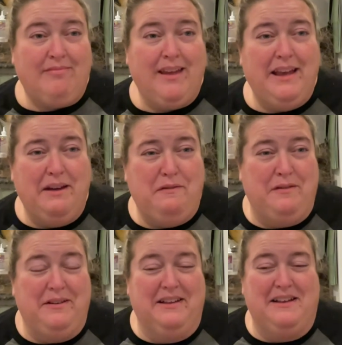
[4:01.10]
If
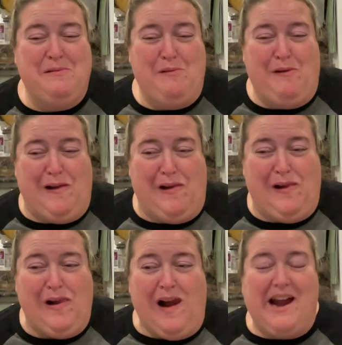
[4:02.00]

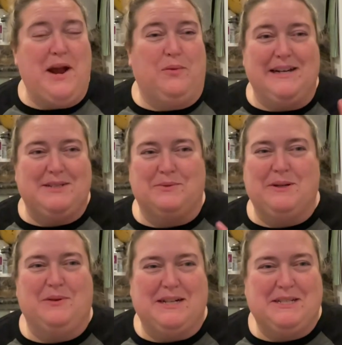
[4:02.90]
can't wait to
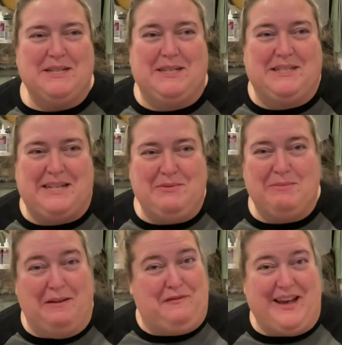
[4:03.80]
rewatch this, see what
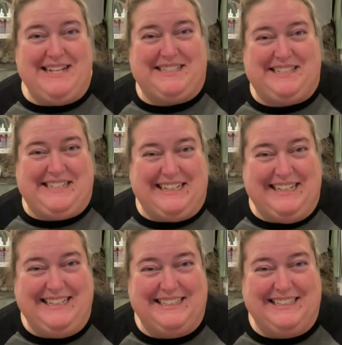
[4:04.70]
my face did.